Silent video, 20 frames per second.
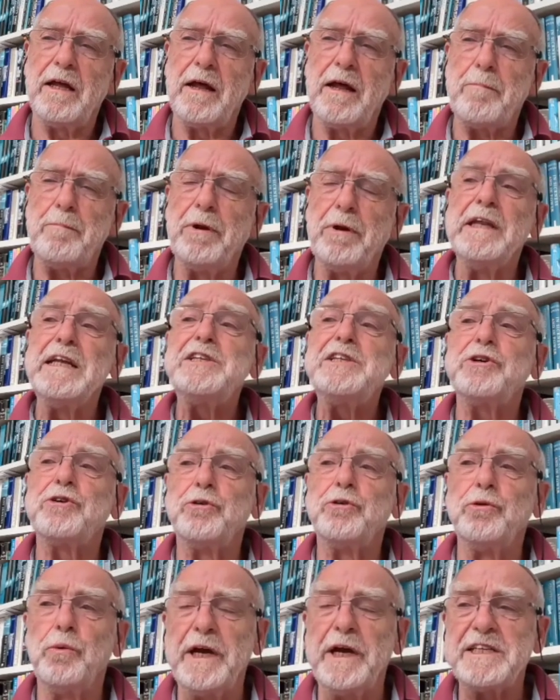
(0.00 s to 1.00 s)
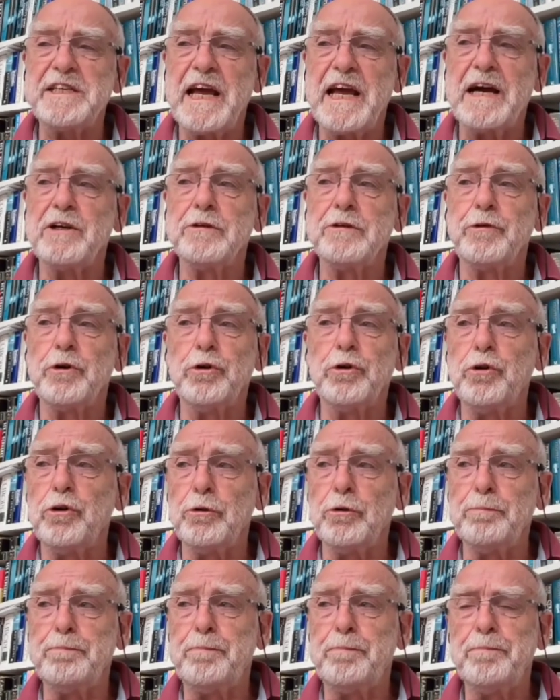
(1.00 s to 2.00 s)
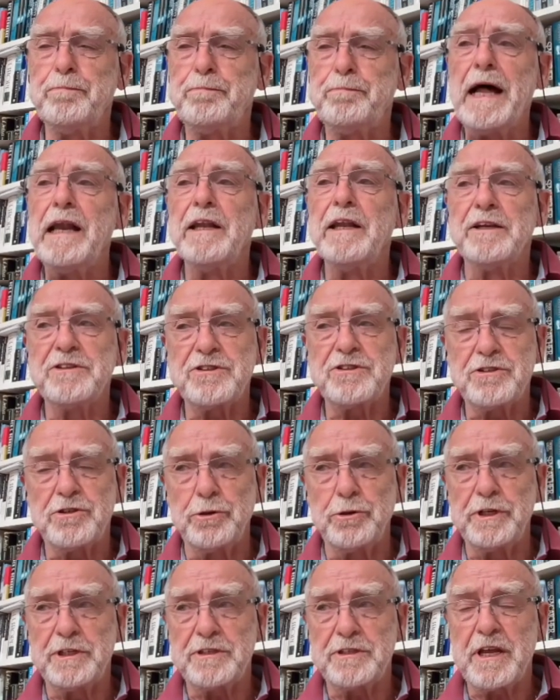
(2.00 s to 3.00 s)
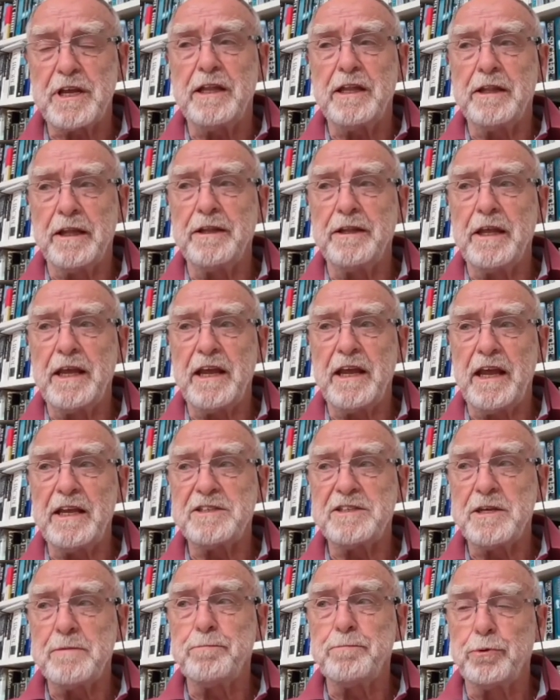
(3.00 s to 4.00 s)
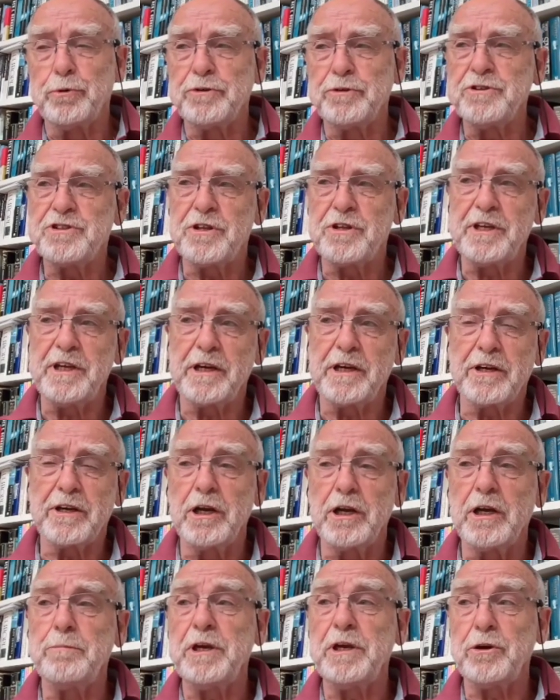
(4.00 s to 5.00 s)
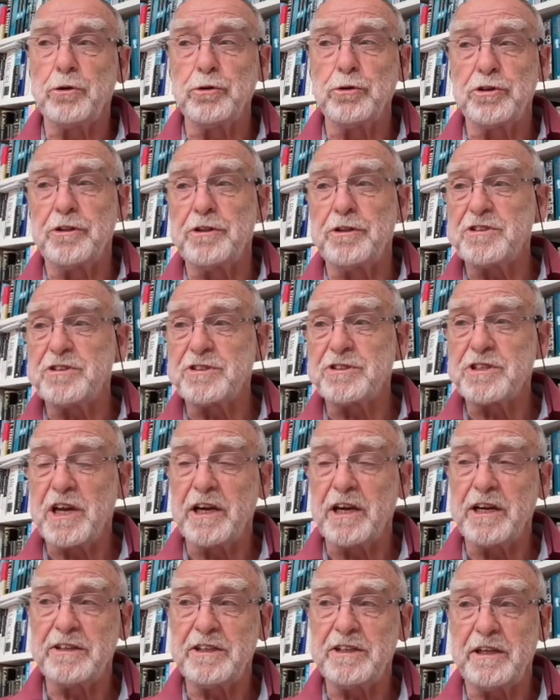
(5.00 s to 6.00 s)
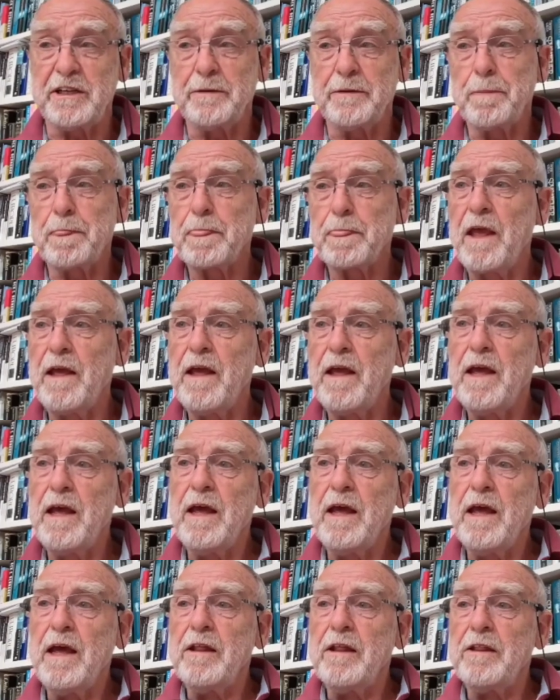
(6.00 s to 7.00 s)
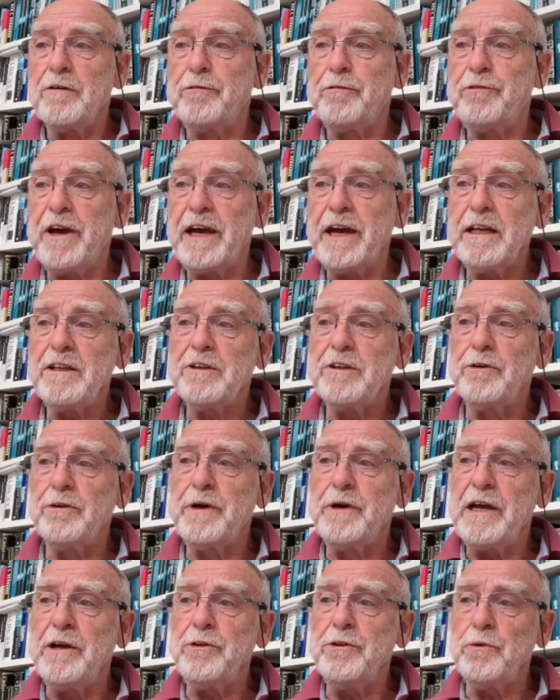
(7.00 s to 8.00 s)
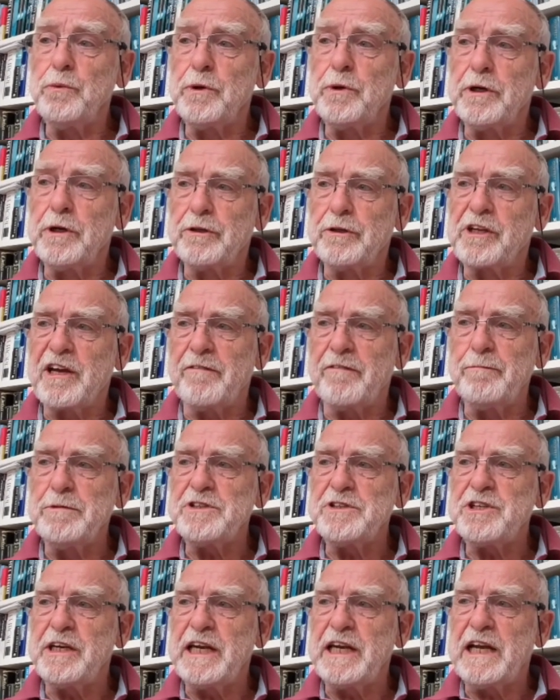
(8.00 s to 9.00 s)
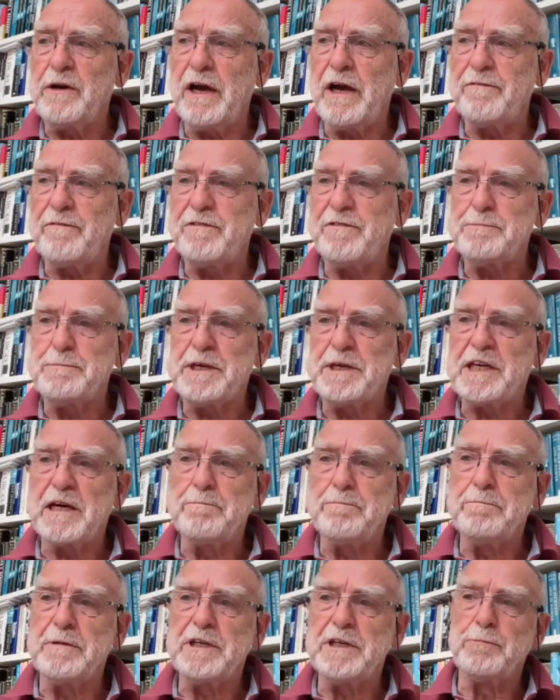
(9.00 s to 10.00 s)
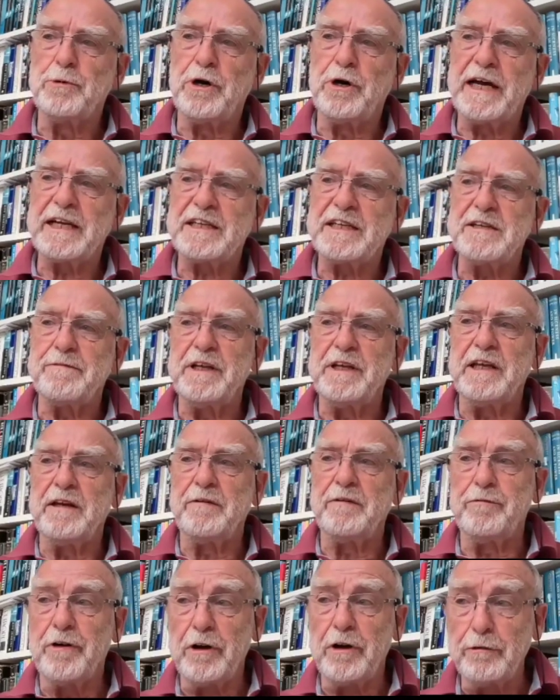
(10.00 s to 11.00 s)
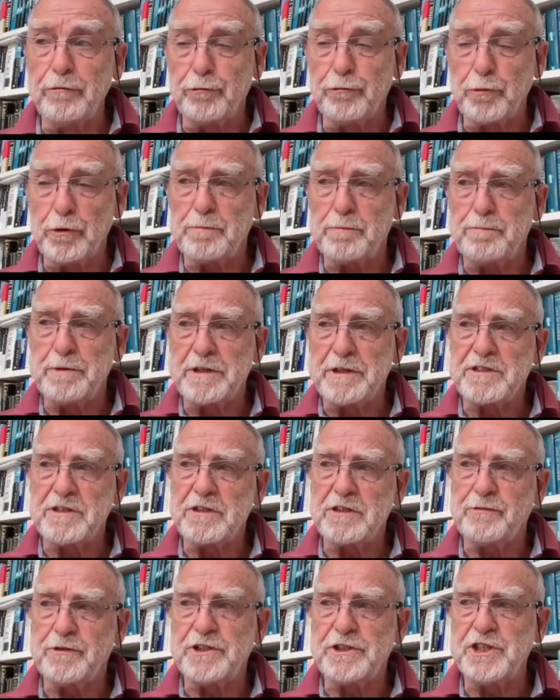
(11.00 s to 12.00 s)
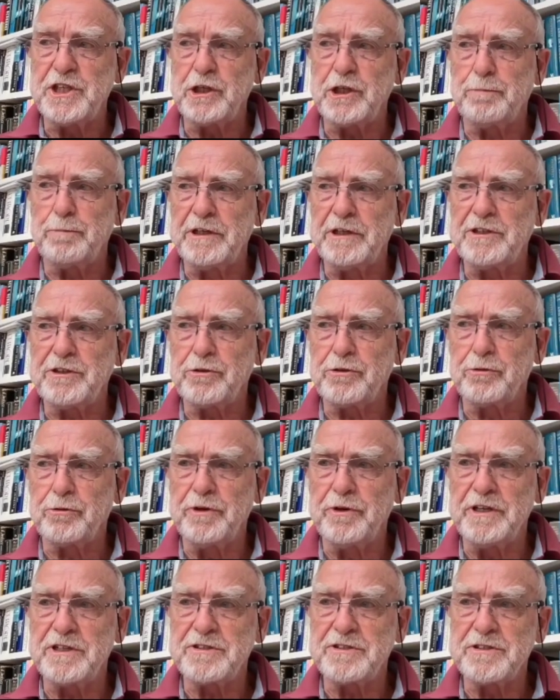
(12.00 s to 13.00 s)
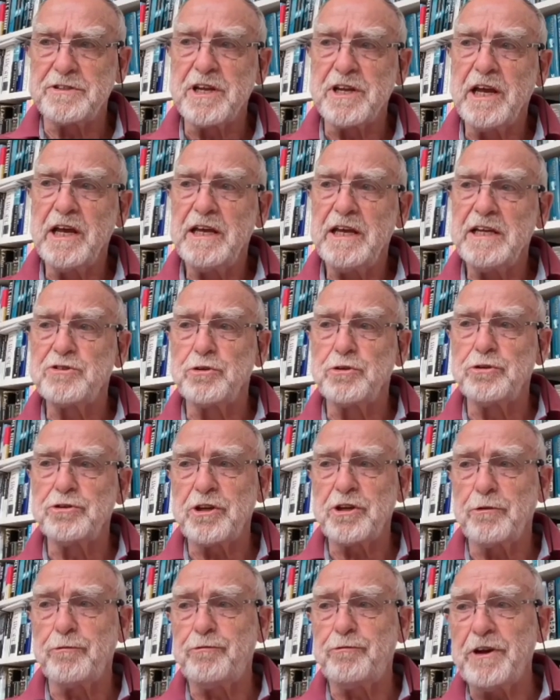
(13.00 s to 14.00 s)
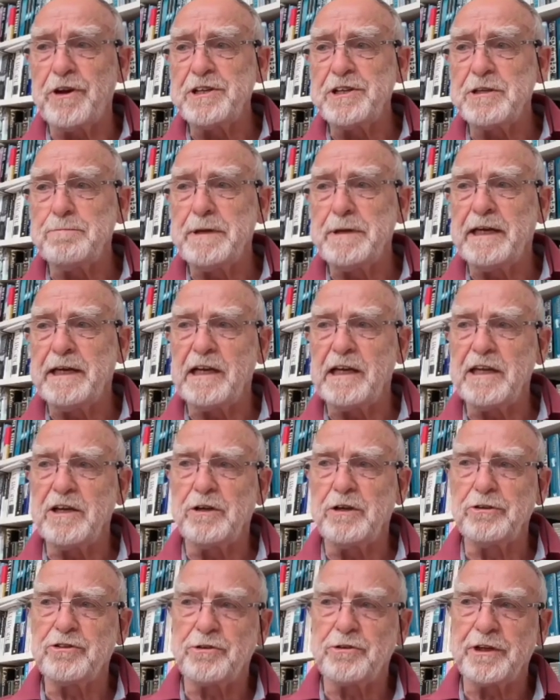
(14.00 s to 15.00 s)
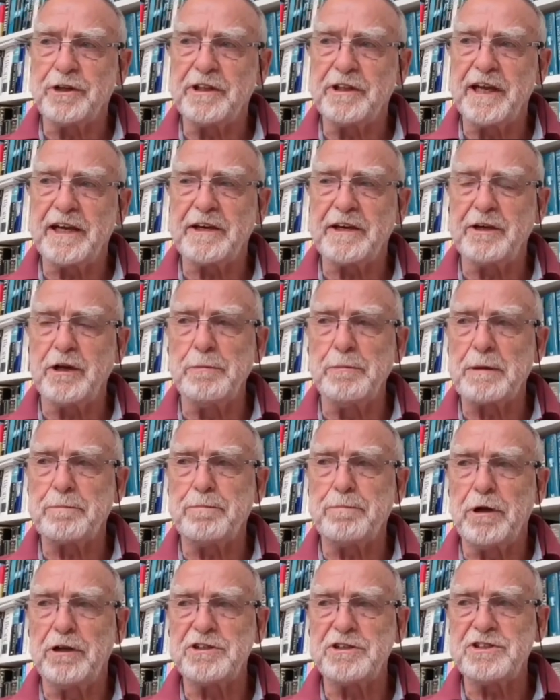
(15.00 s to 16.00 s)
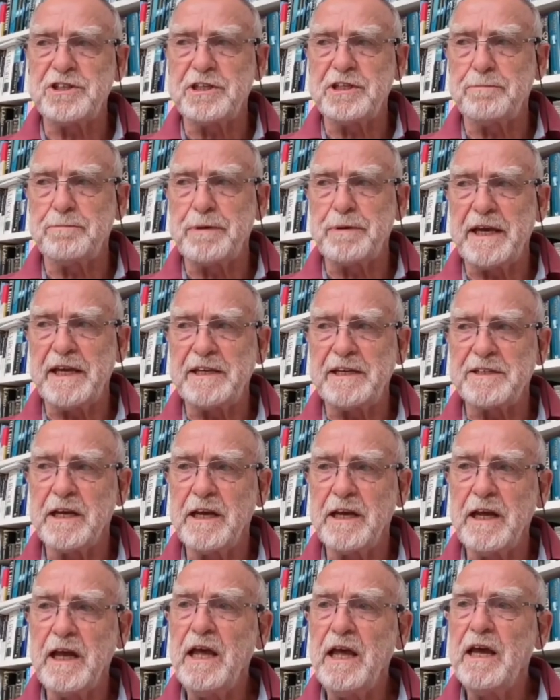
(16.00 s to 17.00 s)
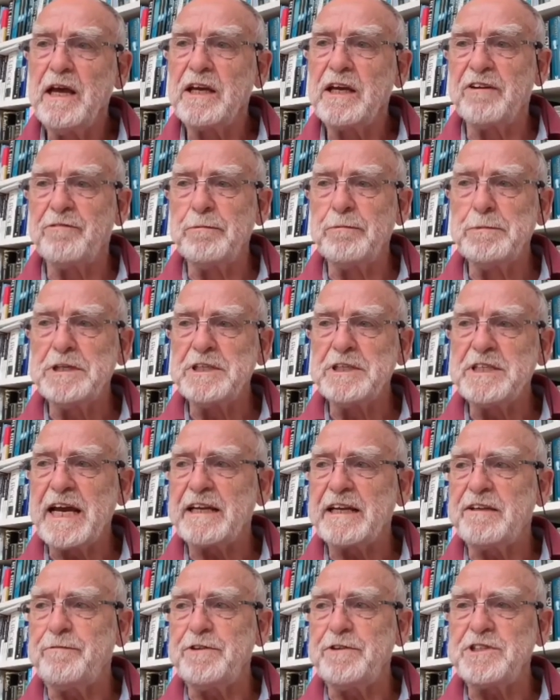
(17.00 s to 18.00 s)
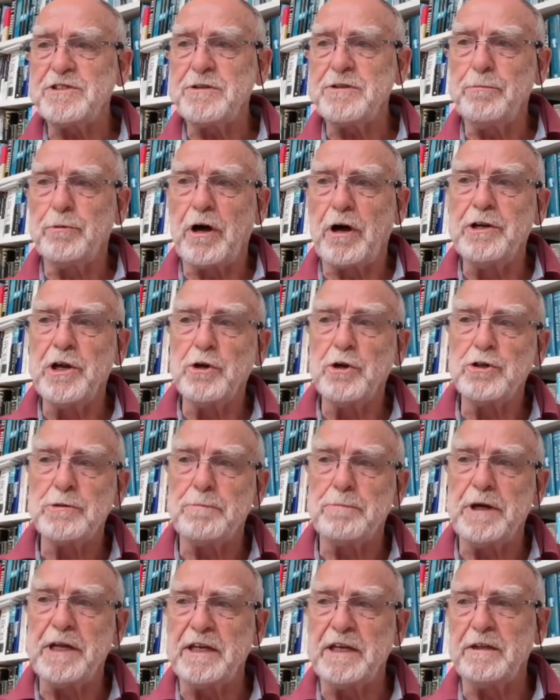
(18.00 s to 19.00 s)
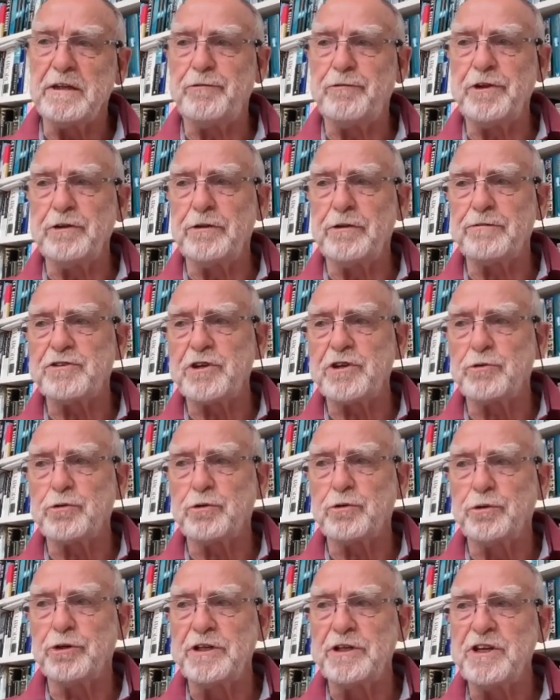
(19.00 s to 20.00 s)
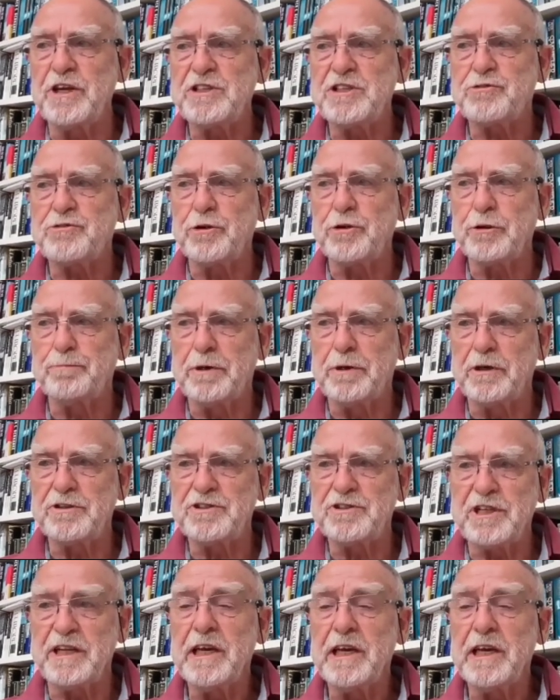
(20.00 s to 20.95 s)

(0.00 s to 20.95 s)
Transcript: political weight out of all balance to its importance to the economy or to the society. The fact that around the world, governments are now having to become much more actively involved with business for geopolitical reasons is also fundamentally altering the economic policy debate. Government activism, notably in the field of so-called industrial policy,